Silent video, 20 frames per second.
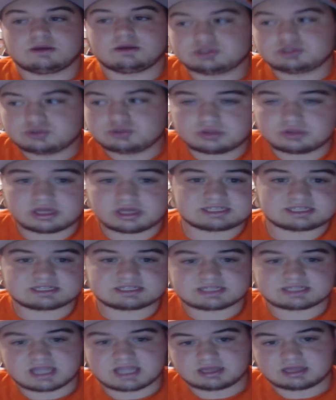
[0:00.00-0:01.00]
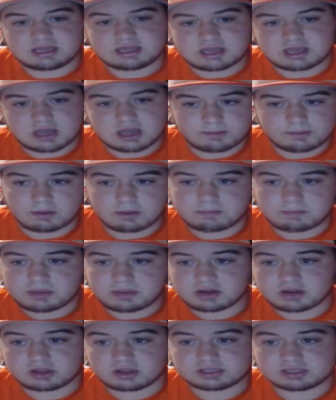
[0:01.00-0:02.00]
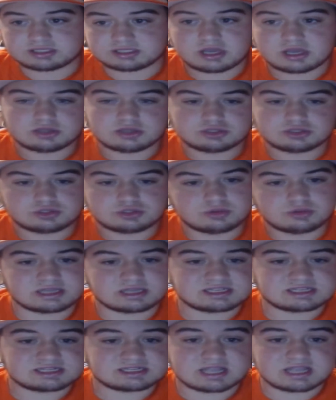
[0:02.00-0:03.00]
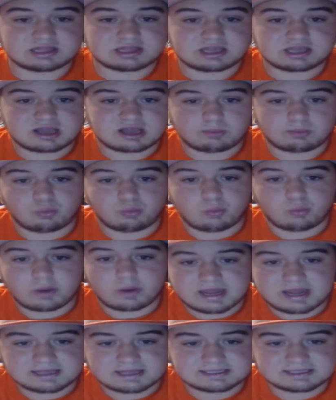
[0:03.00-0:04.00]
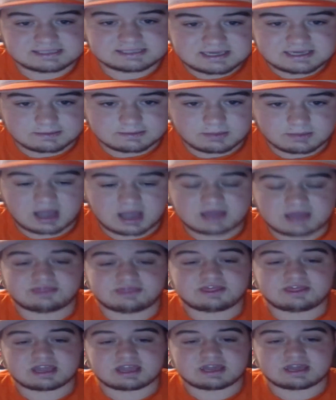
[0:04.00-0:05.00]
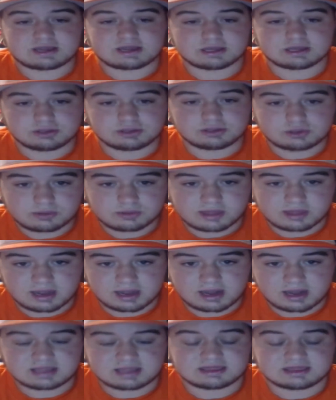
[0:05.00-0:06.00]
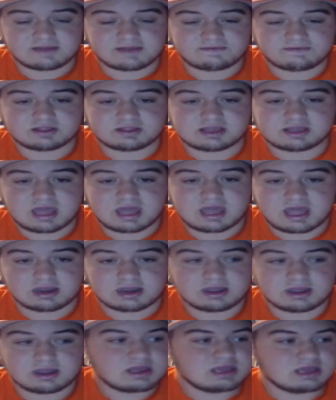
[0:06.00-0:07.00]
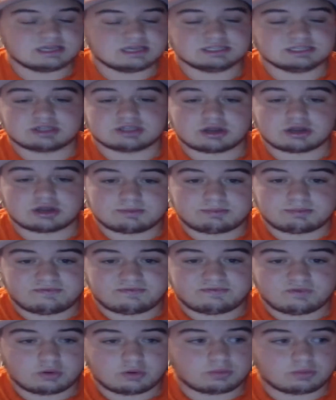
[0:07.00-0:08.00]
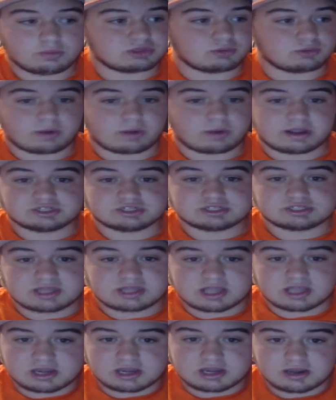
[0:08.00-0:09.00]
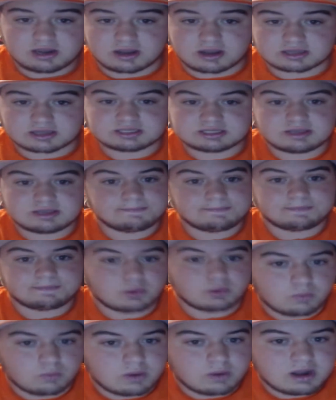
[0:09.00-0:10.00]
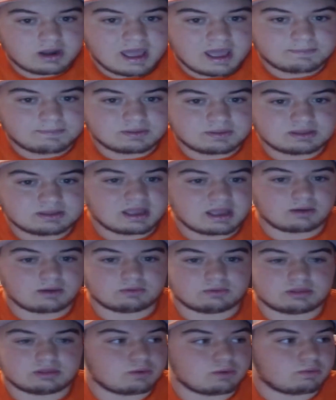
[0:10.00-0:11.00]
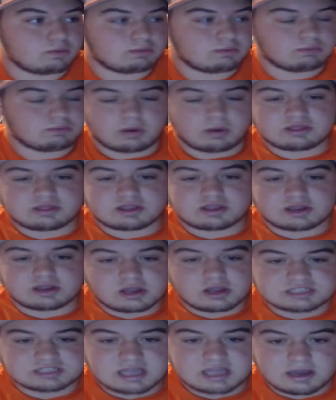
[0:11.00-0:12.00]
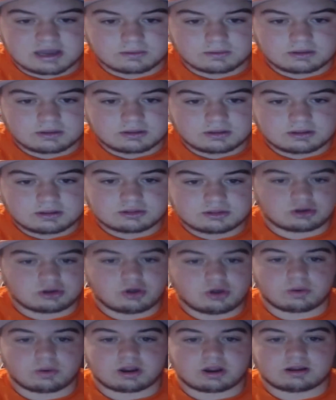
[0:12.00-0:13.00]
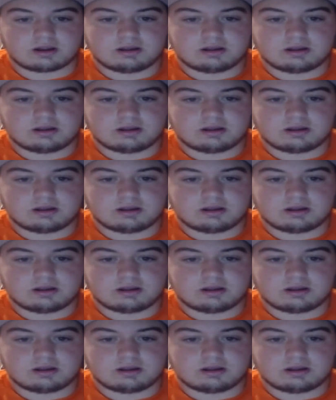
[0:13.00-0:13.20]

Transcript: to that Stanley Cup appearance, to that Stanley Cup winning team. I think he can do that. I definitely can. He's done it before with the Rangers and the Canucks. What happened now? Where are the Canucks now? They're nowhere.